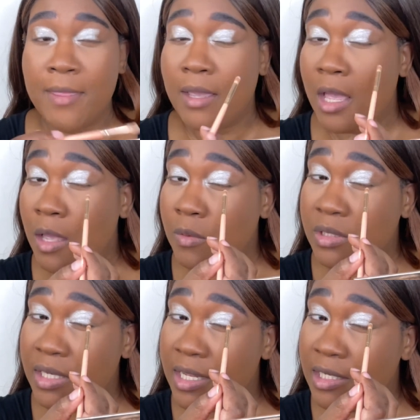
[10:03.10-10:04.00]
I was
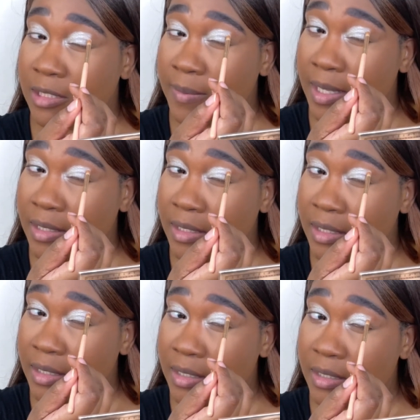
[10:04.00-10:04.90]
not expecting
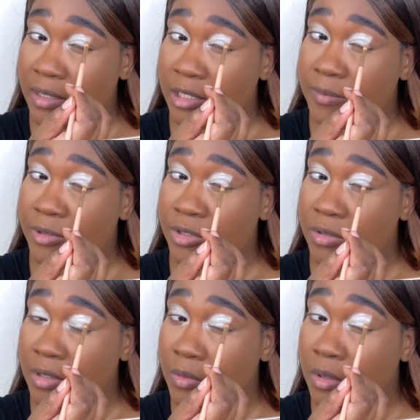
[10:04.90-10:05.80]
this, but you
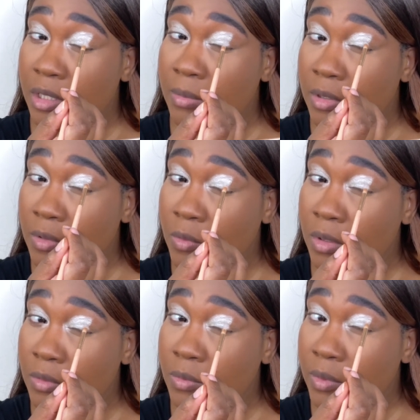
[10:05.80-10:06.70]
know what? I'm gonna
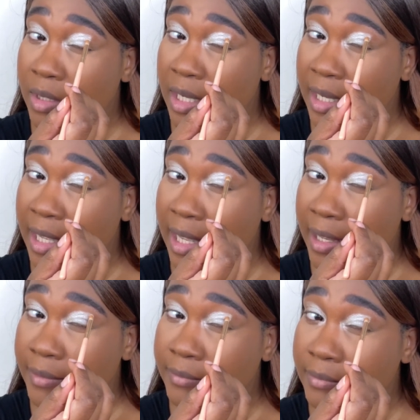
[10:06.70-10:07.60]
work with what I
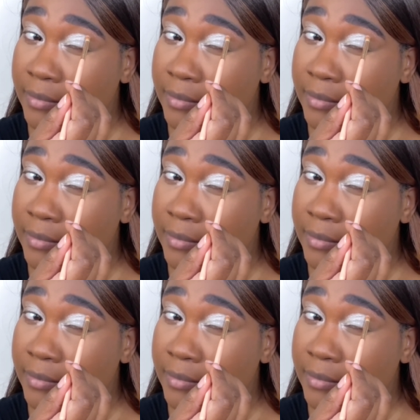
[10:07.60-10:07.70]
got.